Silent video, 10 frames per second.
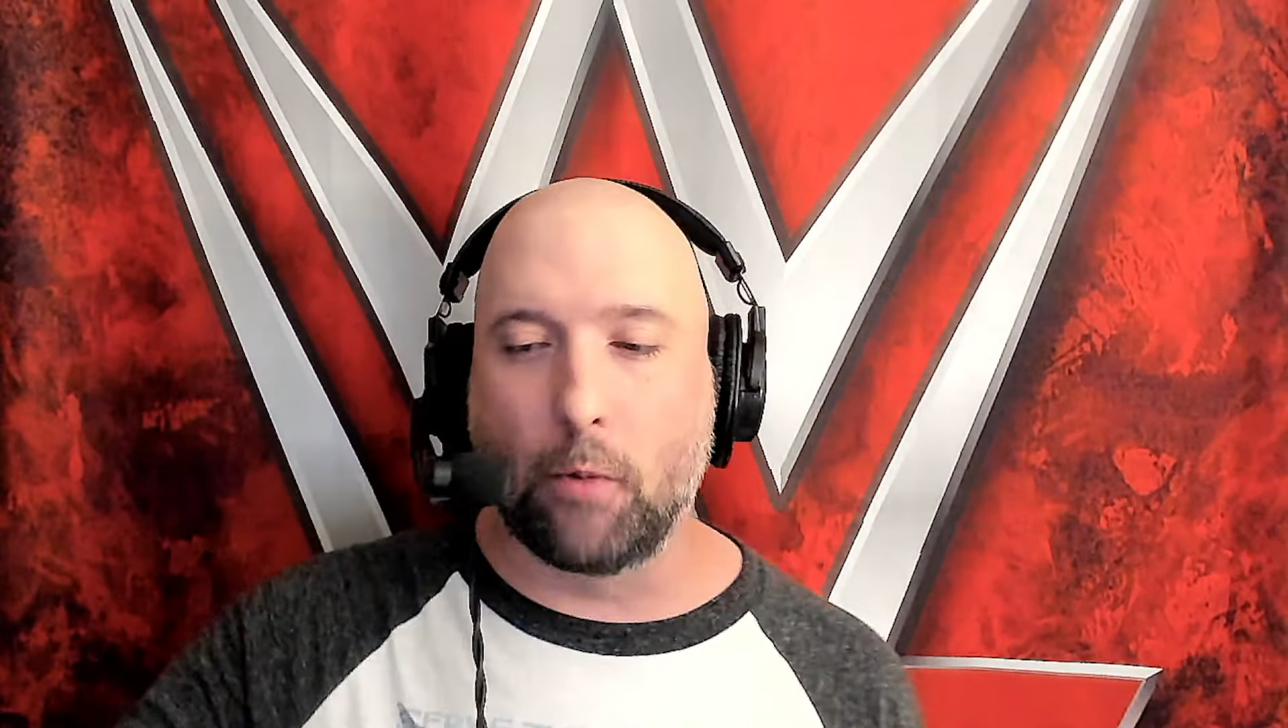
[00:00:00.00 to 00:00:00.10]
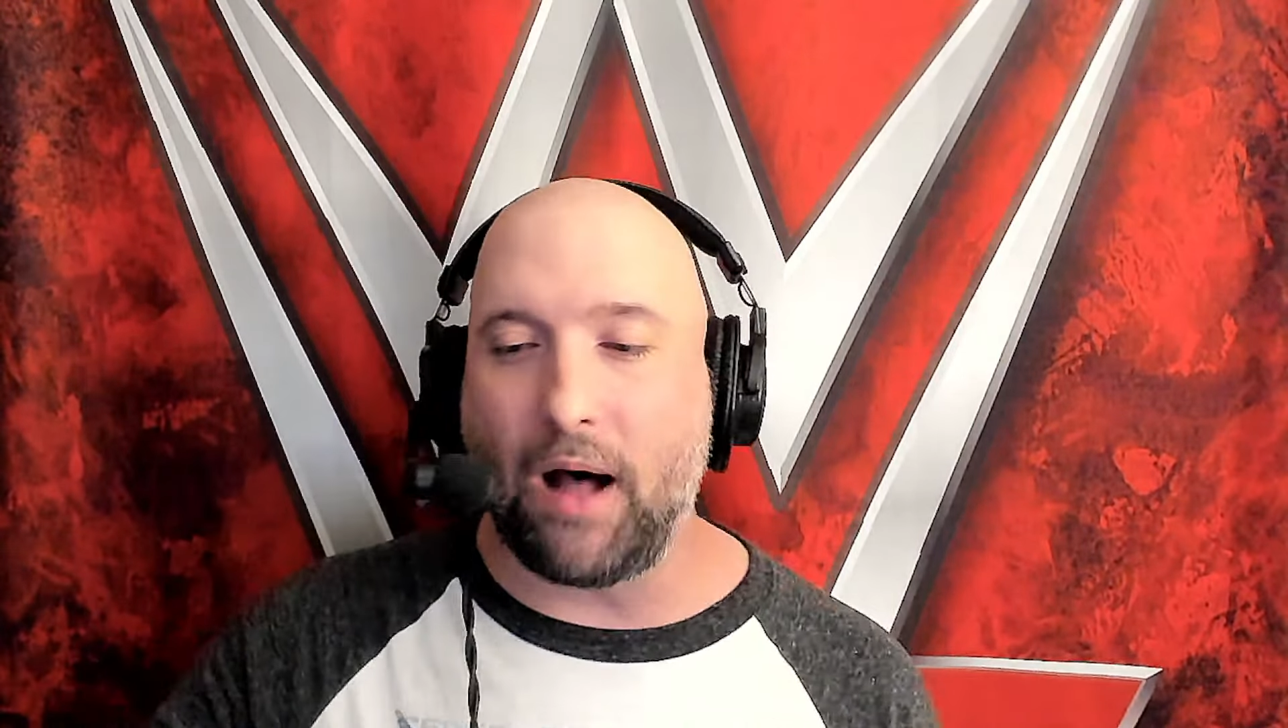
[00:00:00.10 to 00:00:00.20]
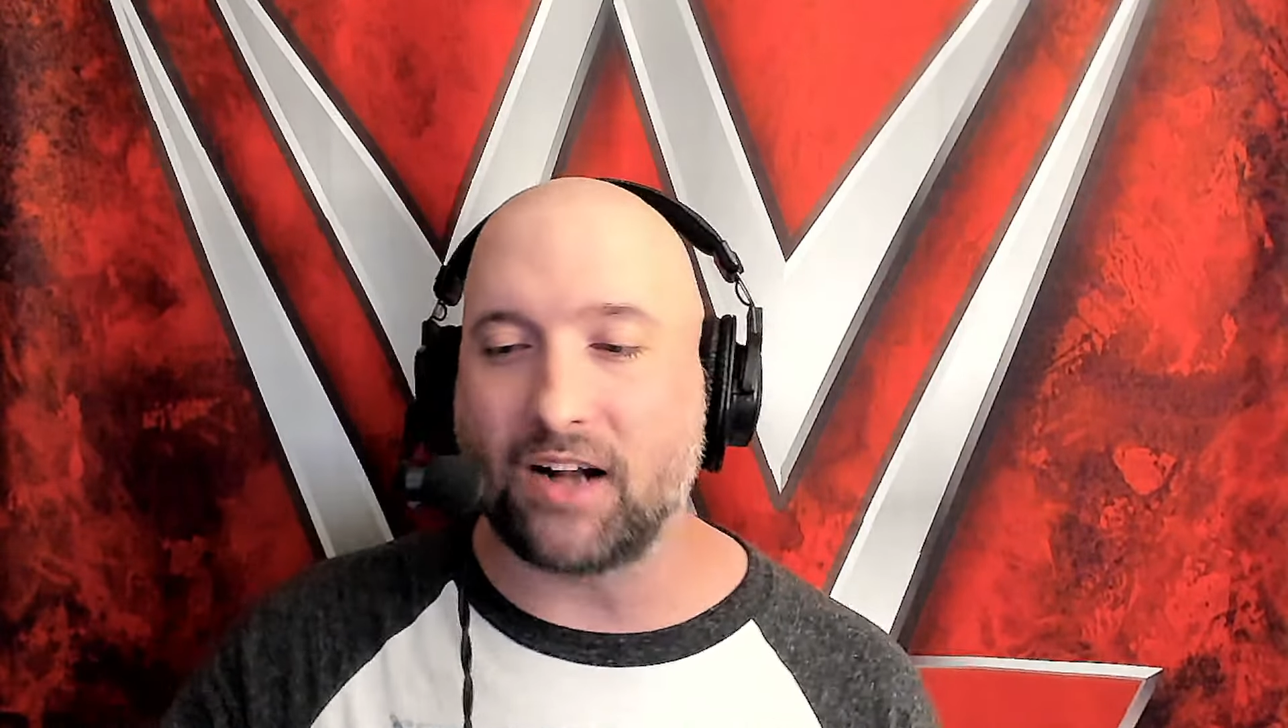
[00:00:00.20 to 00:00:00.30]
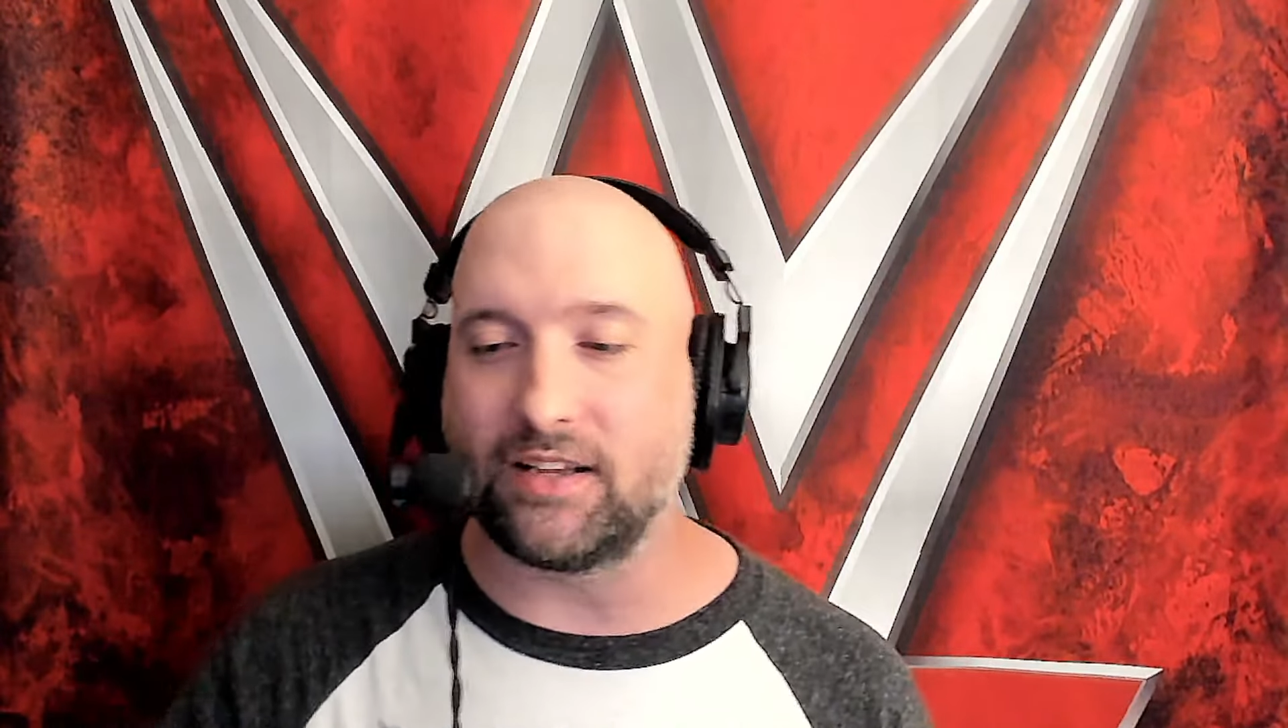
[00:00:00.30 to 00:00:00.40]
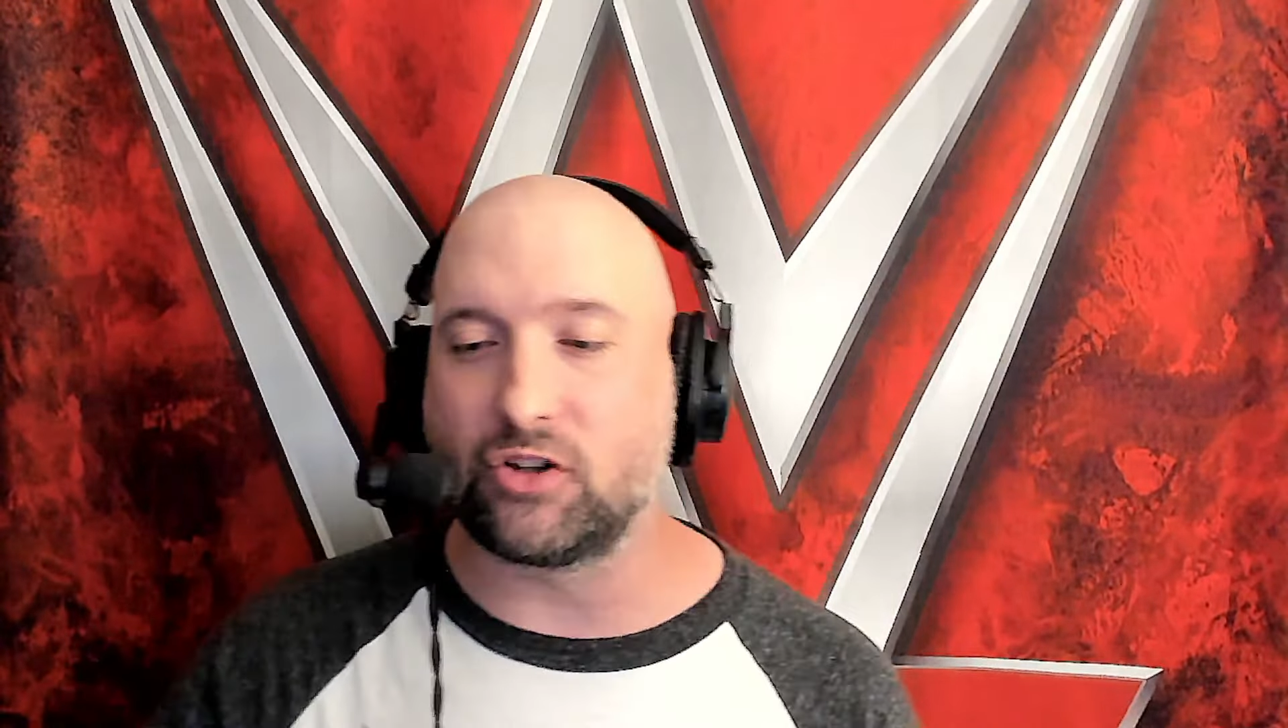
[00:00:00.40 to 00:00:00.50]

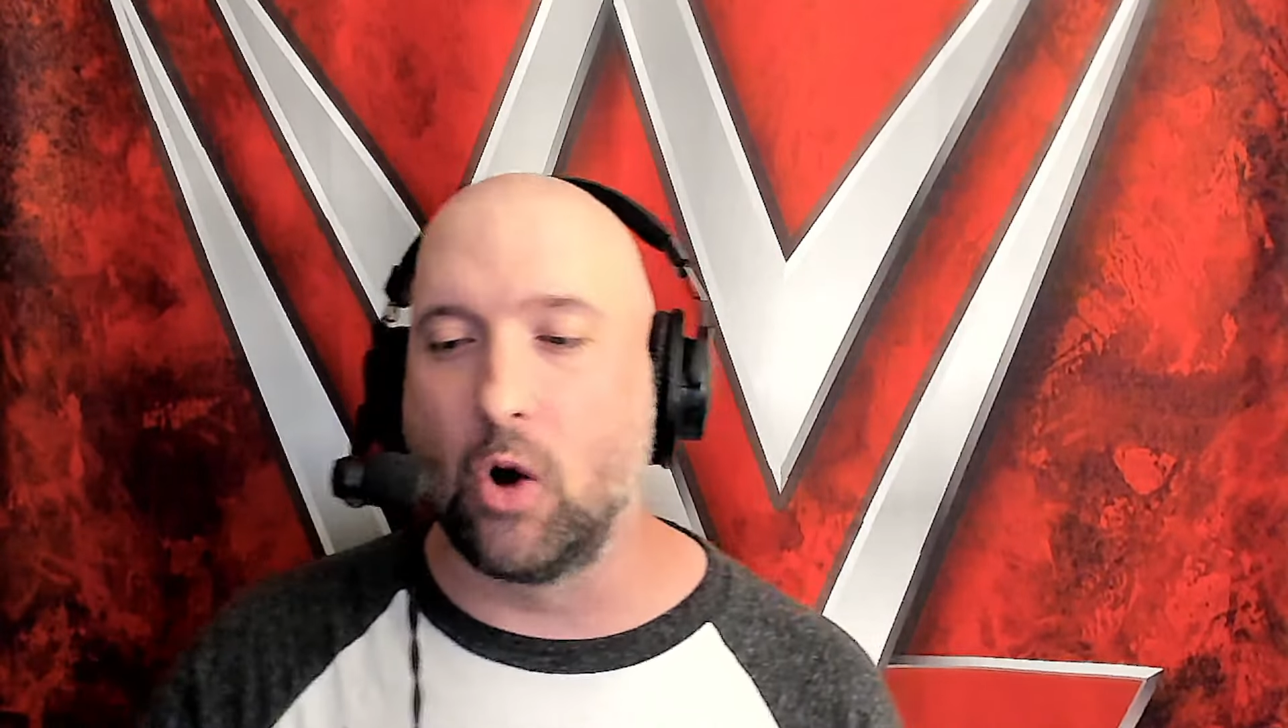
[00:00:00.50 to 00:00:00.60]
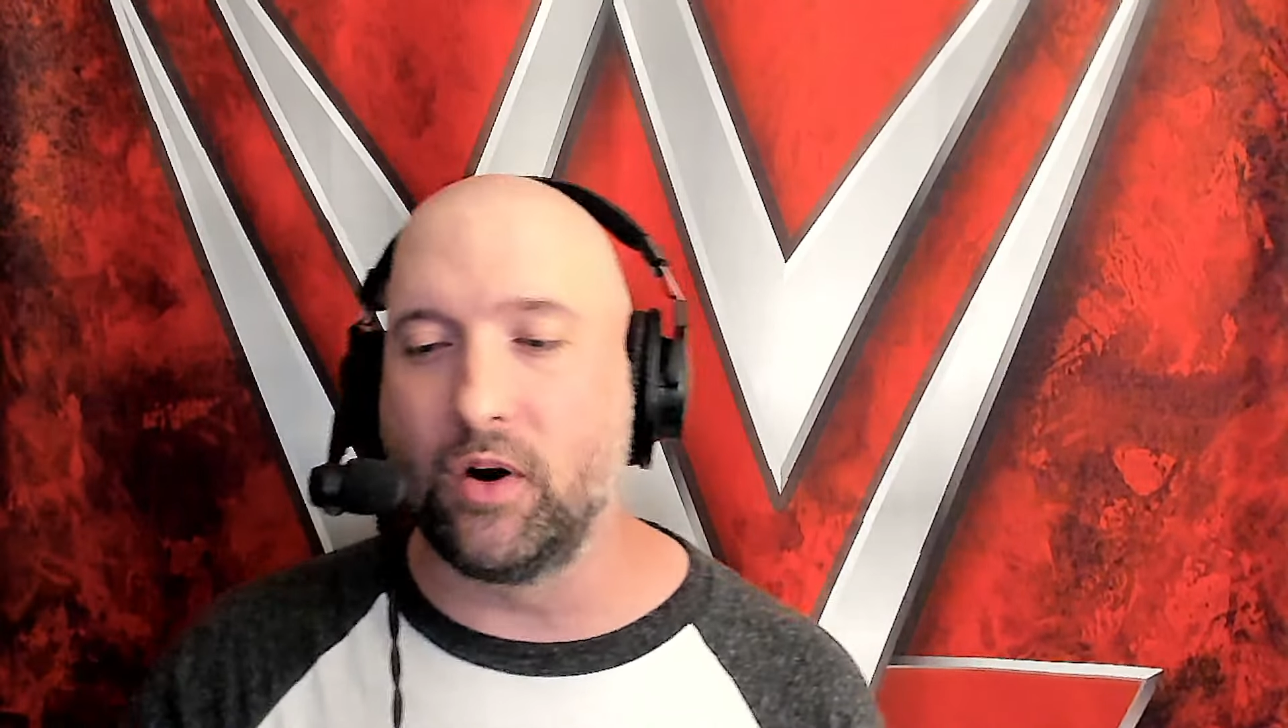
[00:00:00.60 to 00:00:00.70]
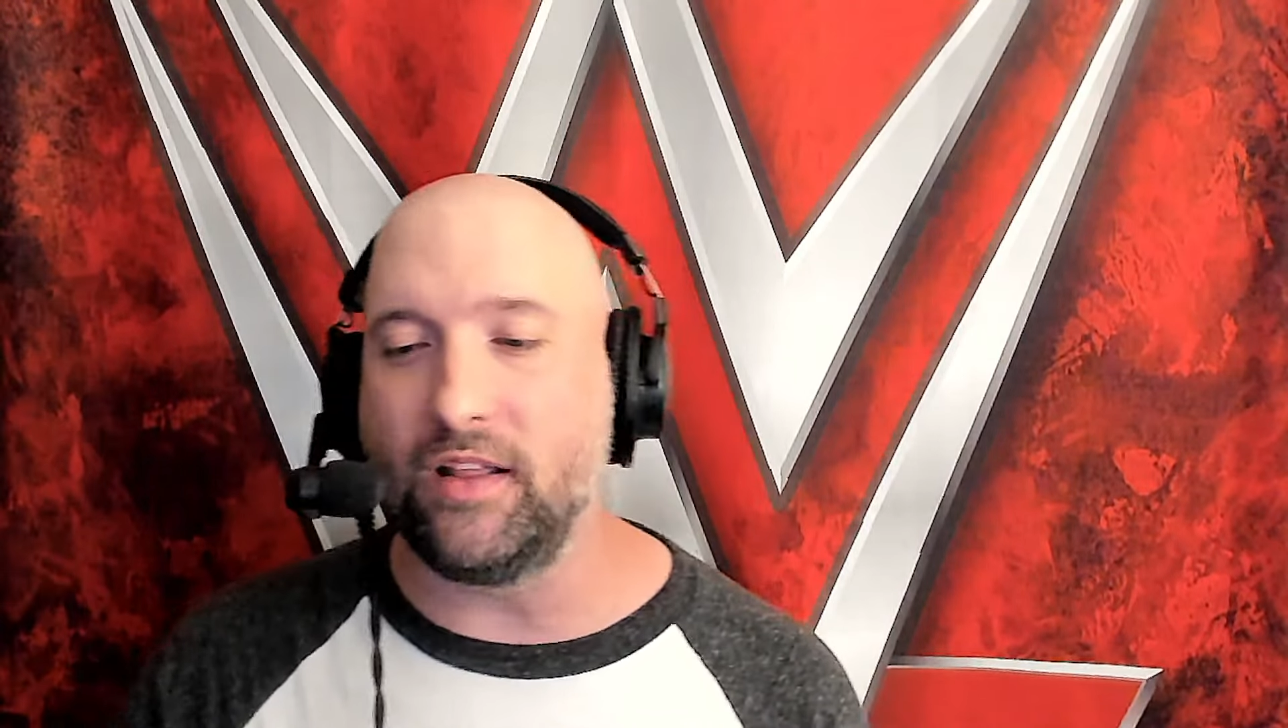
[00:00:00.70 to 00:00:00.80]
box that's going in